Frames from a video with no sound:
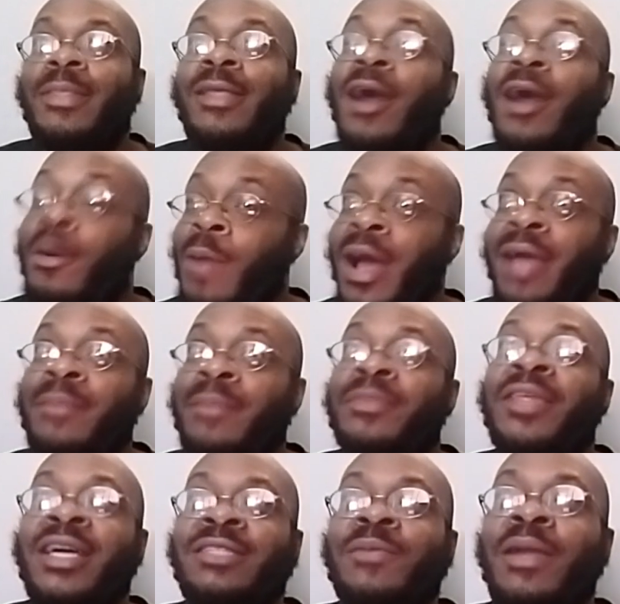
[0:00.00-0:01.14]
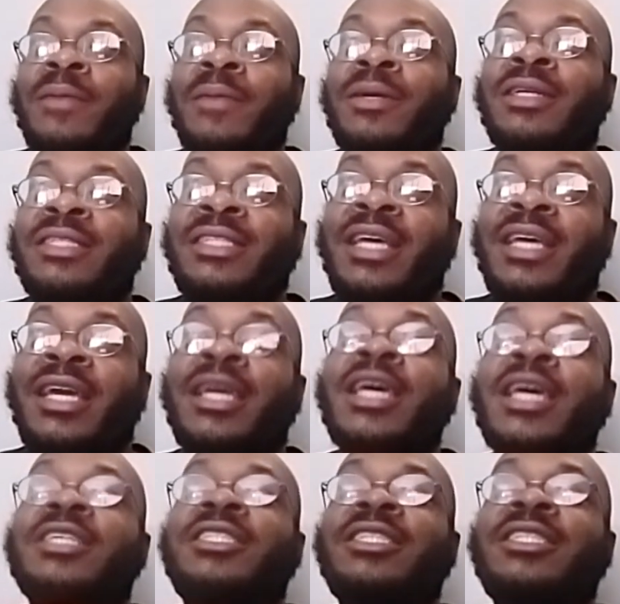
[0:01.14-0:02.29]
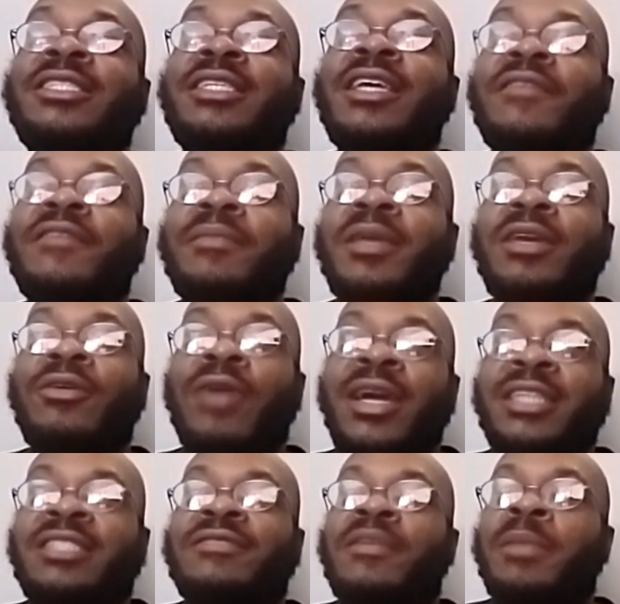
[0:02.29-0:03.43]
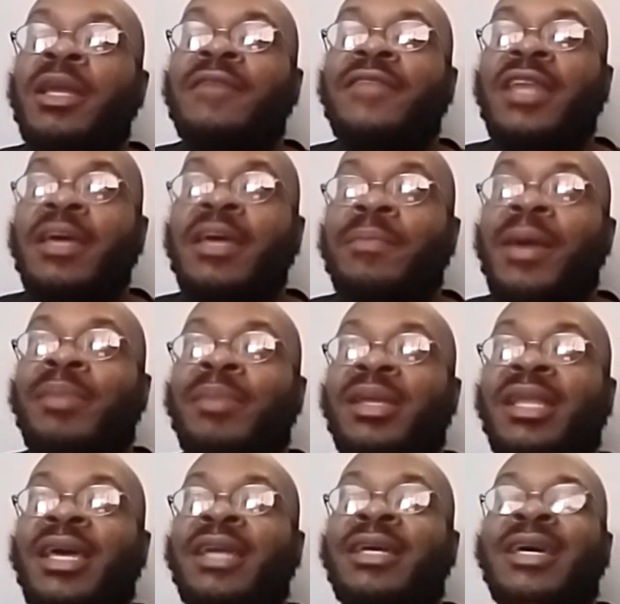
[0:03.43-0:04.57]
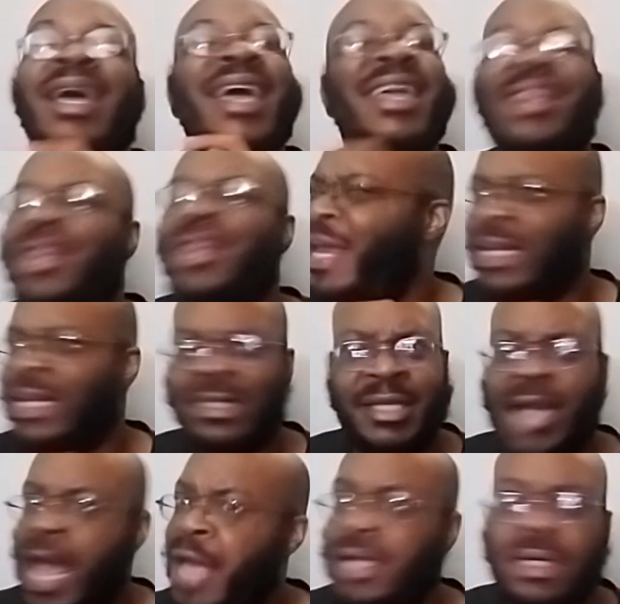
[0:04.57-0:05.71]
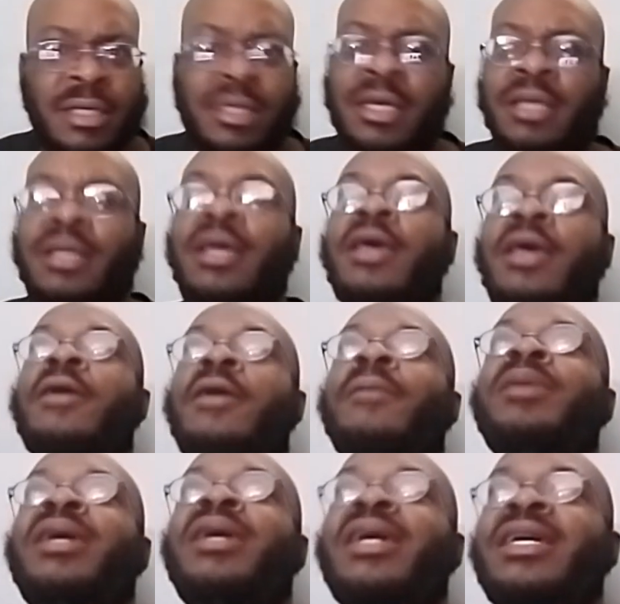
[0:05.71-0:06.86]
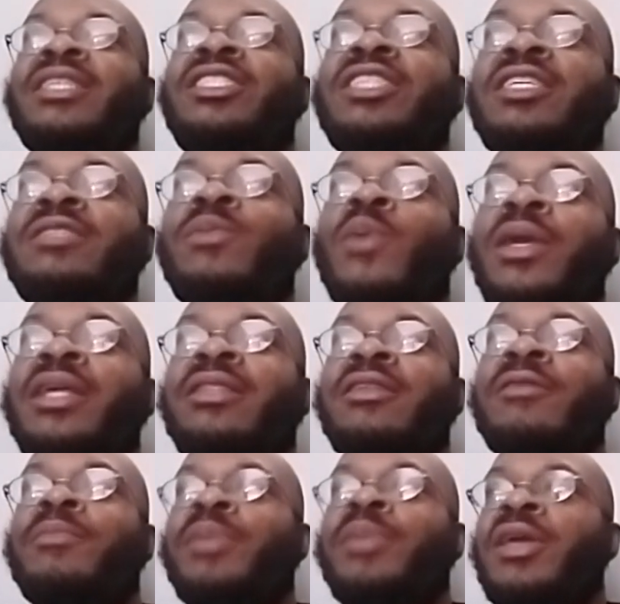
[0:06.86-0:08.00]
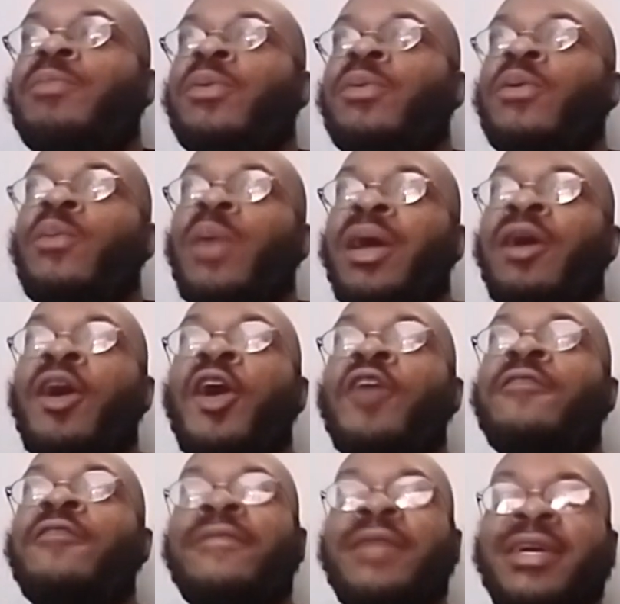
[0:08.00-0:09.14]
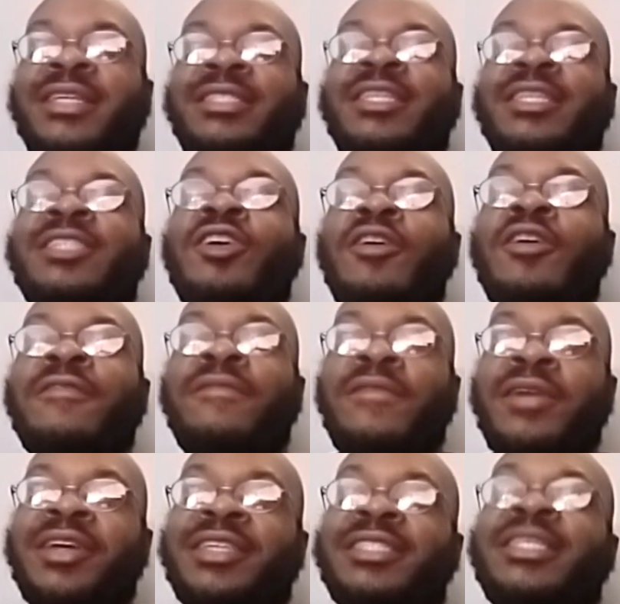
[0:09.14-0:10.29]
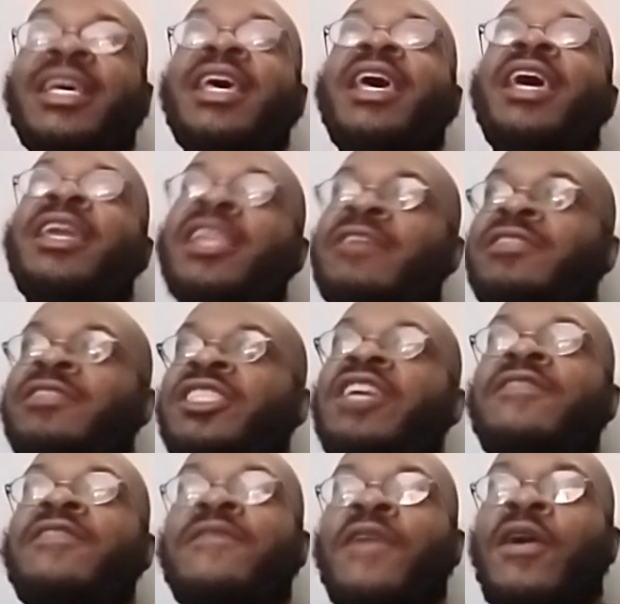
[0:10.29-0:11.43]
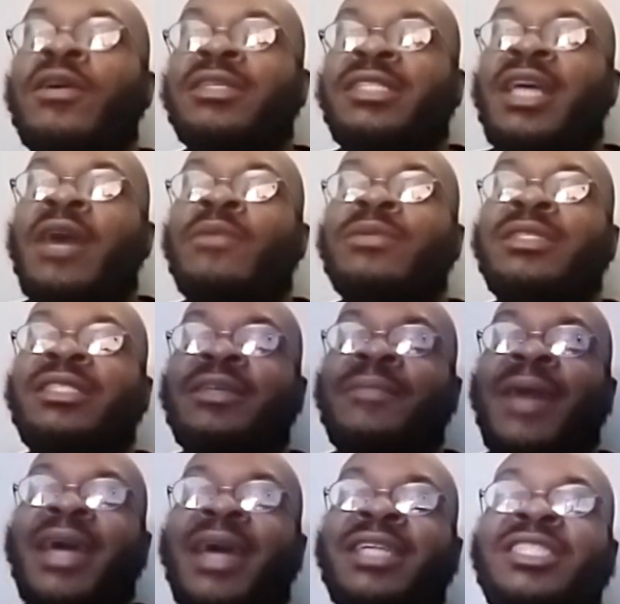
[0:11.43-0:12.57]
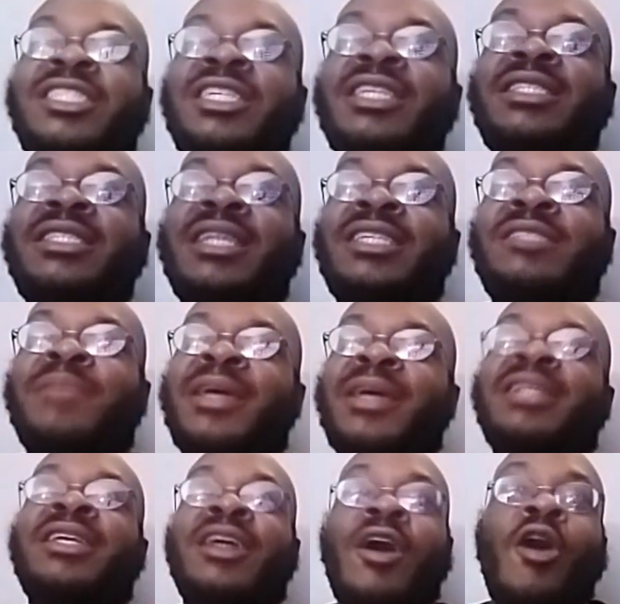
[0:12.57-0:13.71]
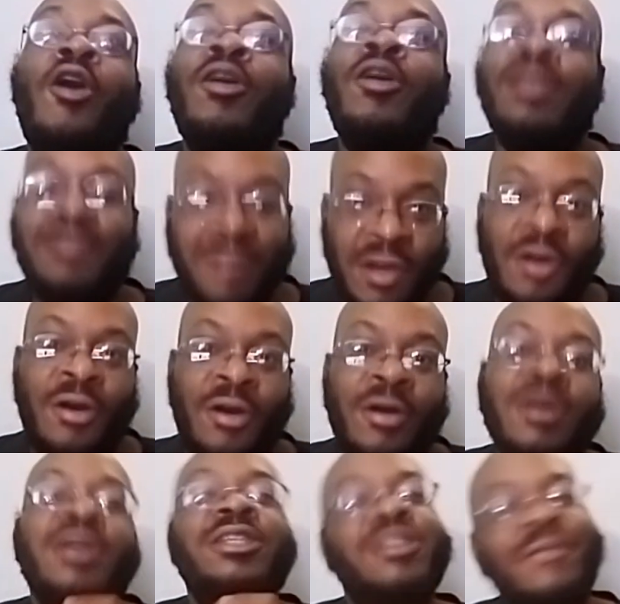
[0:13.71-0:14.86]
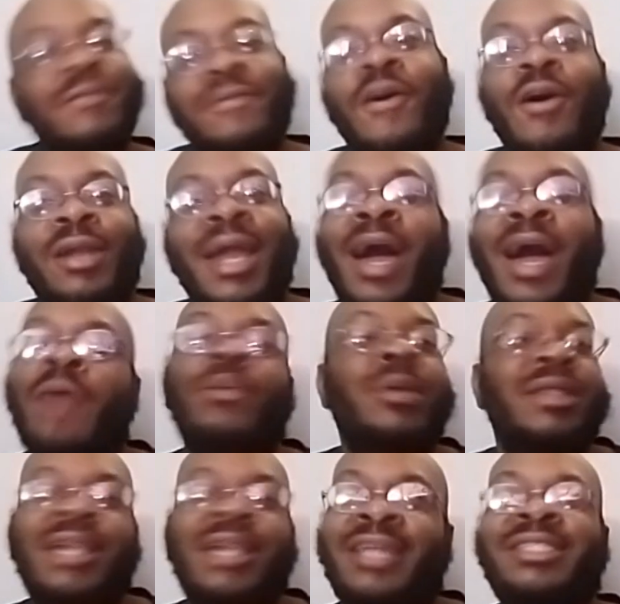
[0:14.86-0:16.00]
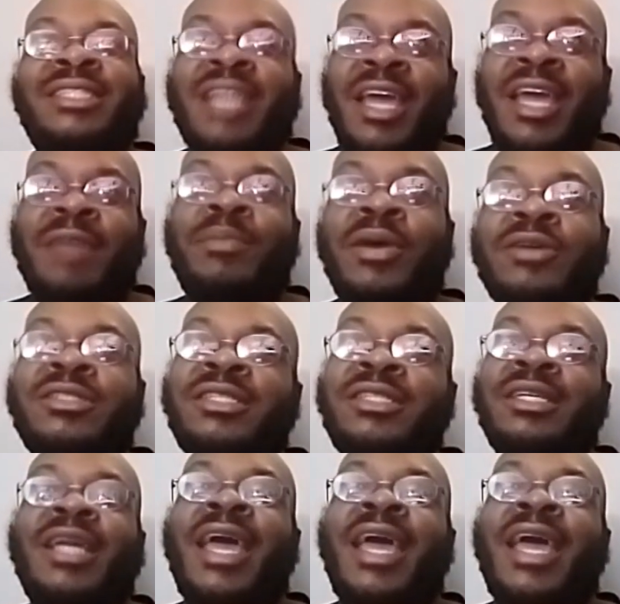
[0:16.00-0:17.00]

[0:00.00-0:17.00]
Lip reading: All right? That's what I'm going to say. She's giving me Grace from Love & Hip Hop Atlanta, and that is not good. Because she's one of them people where her friends is her friends. And if she falls out with somebody, she's expecting all of y'all to fall out with that same person.